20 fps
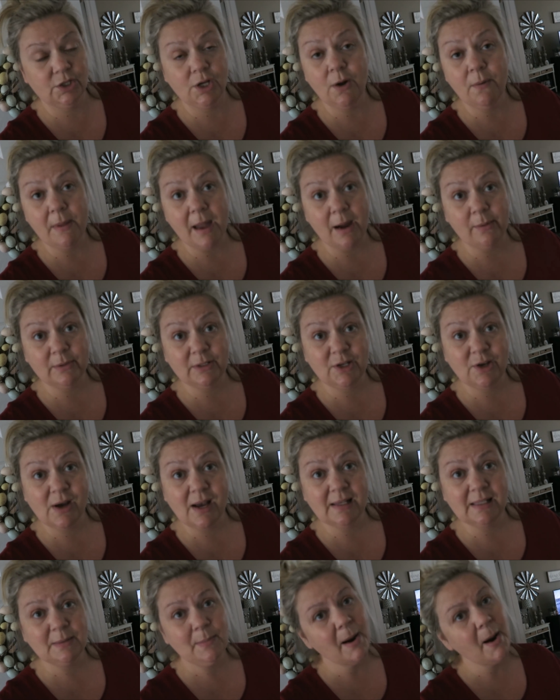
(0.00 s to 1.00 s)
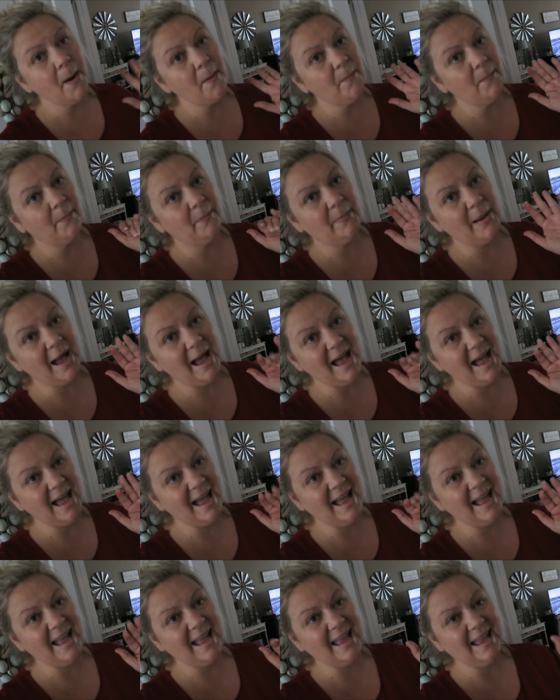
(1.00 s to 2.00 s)
So I will see you guys tomorrow.
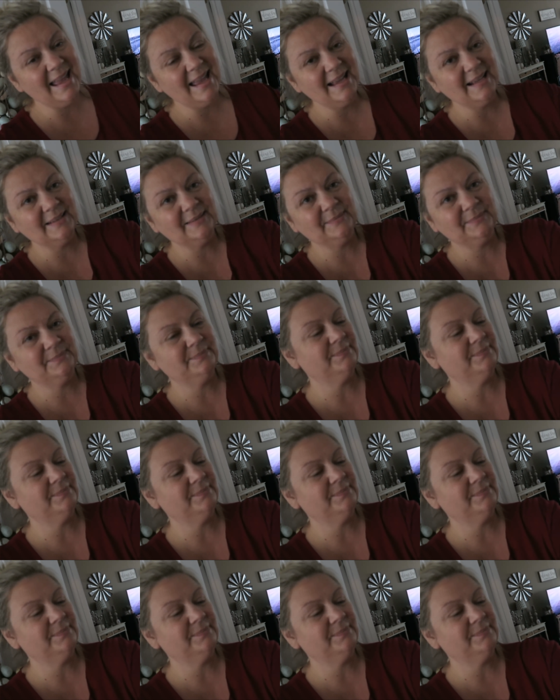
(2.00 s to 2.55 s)
Bye.